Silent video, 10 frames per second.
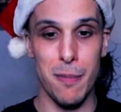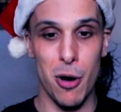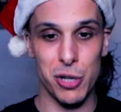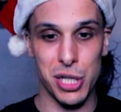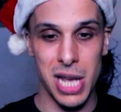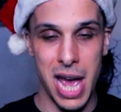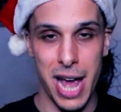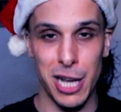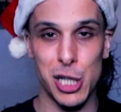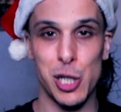most
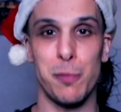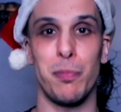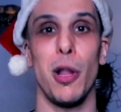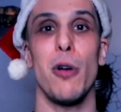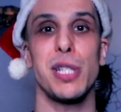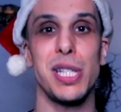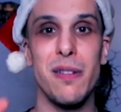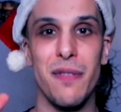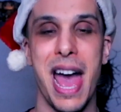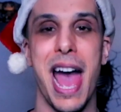
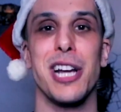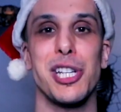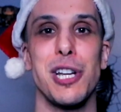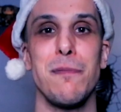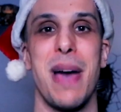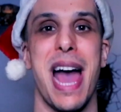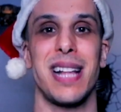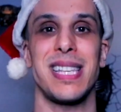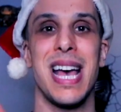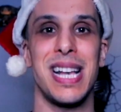explosive,
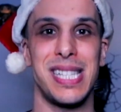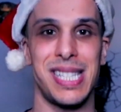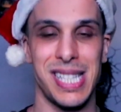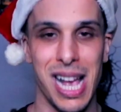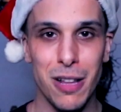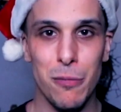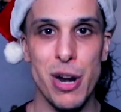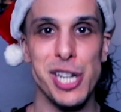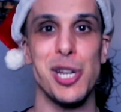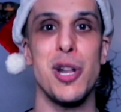action-packed
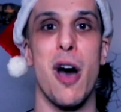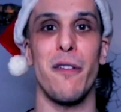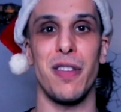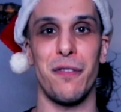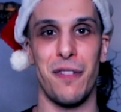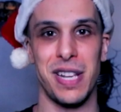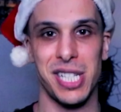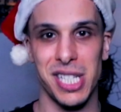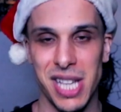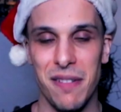celebration of the
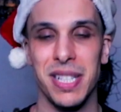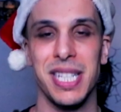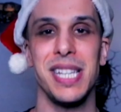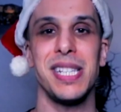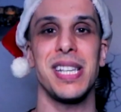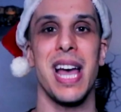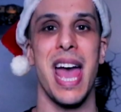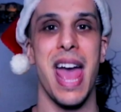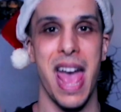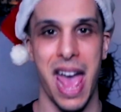festivities
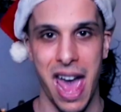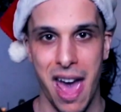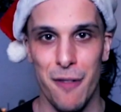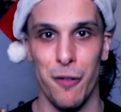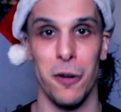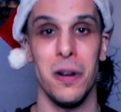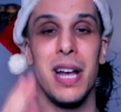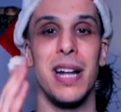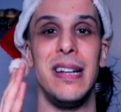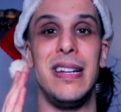ever.
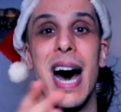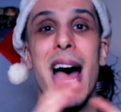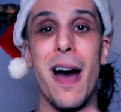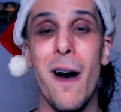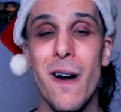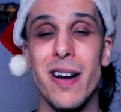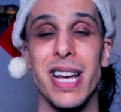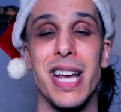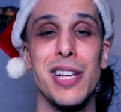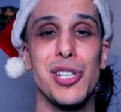Die Hard
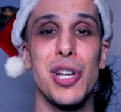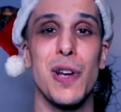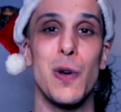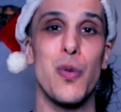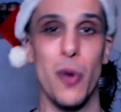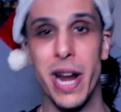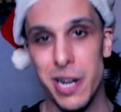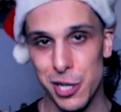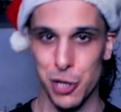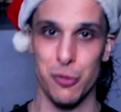is the
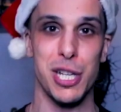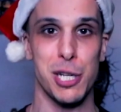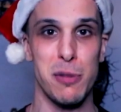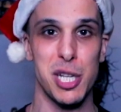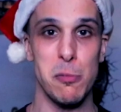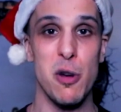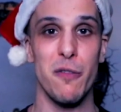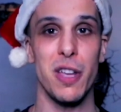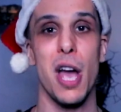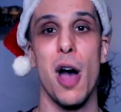greatest Christmas
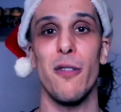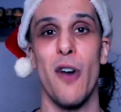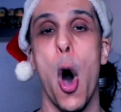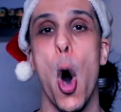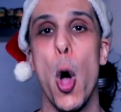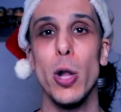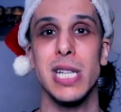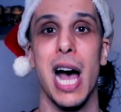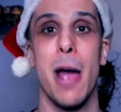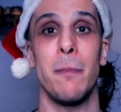movie of all
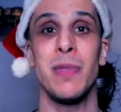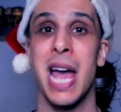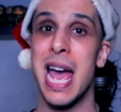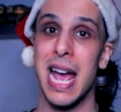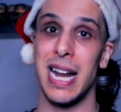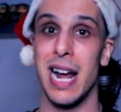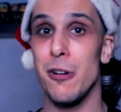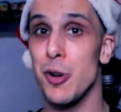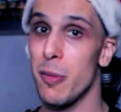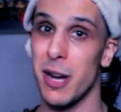time, and I
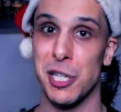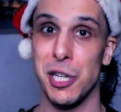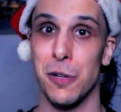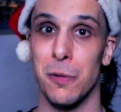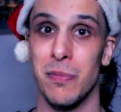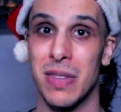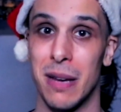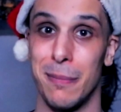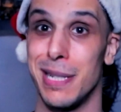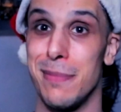don't know about you, but to